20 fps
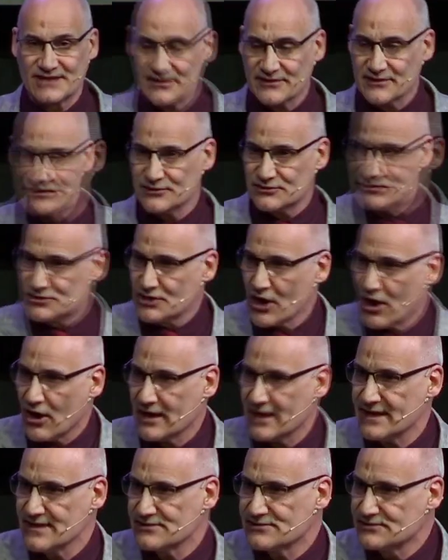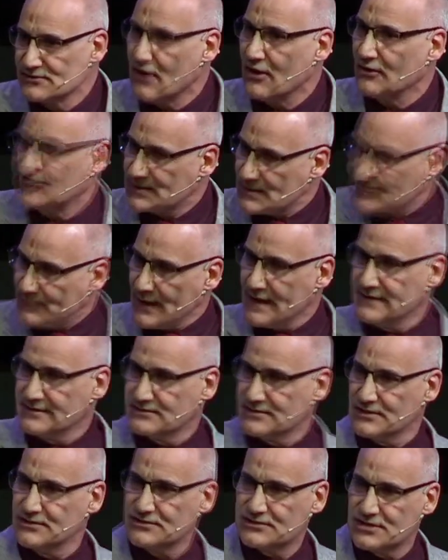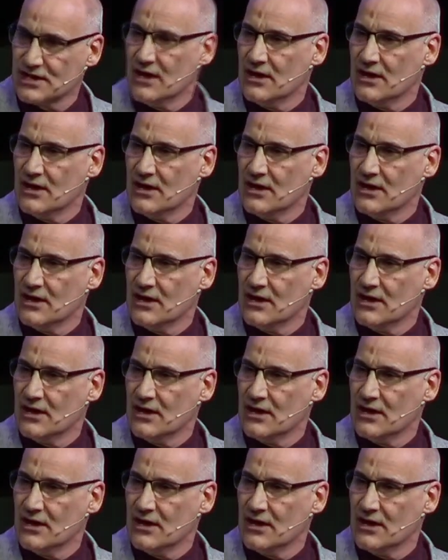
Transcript: That joy is not dependent